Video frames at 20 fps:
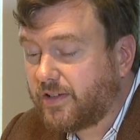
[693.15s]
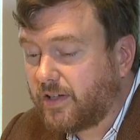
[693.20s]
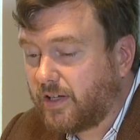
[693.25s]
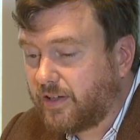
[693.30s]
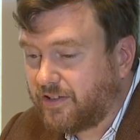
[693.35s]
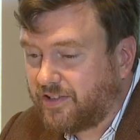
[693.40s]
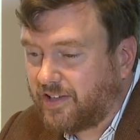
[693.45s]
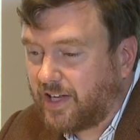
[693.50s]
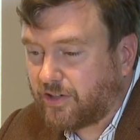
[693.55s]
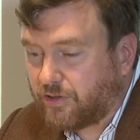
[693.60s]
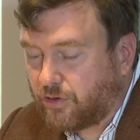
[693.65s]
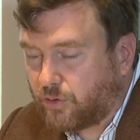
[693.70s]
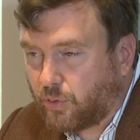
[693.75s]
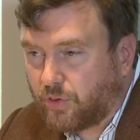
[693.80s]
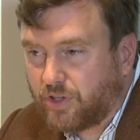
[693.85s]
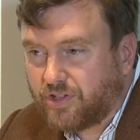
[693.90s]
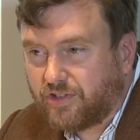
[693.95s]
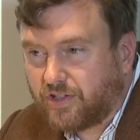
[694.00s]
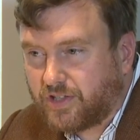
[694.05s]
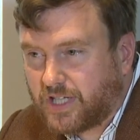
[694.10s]
This is actually
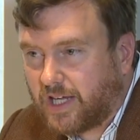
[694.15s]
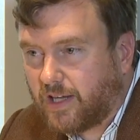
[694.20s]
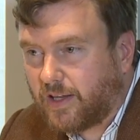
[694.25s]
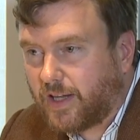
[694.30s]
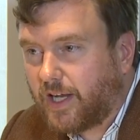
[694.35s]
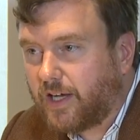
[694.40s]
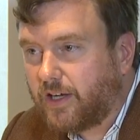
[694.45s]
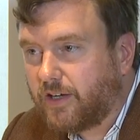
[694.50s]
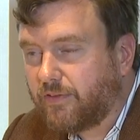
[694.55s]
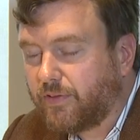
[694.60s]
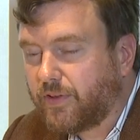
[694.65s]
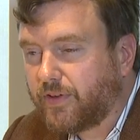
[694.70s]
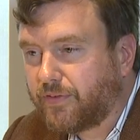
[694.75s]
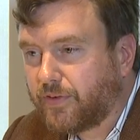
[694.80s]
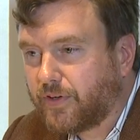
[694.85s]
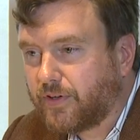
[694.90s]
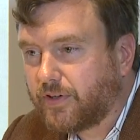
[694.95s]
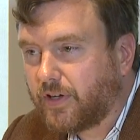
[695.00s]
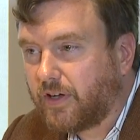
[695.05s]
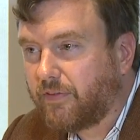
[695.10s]
towards the tail end of
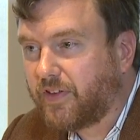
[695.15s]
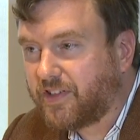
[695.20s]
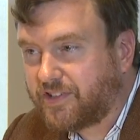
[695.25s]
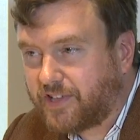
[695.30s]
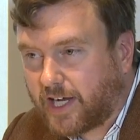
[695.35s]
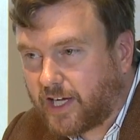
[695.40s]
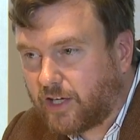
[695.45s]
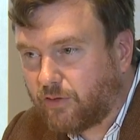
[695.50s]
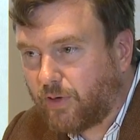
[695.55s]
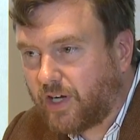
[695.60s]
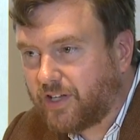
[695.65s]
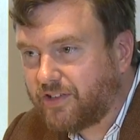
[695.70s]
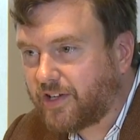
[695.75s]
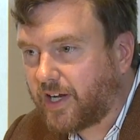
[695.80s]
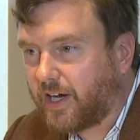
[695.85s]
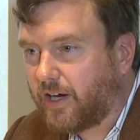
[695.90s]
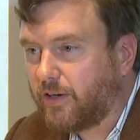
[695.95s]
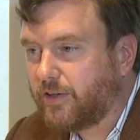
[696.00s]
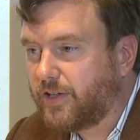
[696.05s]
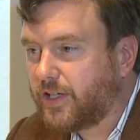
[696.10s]
the second Red
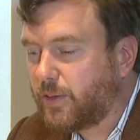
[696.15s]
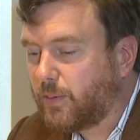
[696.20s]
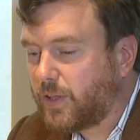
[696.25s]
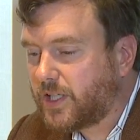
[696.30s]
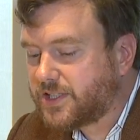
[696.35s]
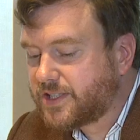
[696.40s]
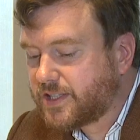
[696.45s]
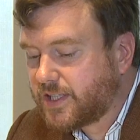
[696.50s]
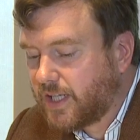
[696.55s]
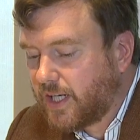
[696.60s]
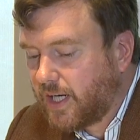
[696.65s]
Scare in the U.S.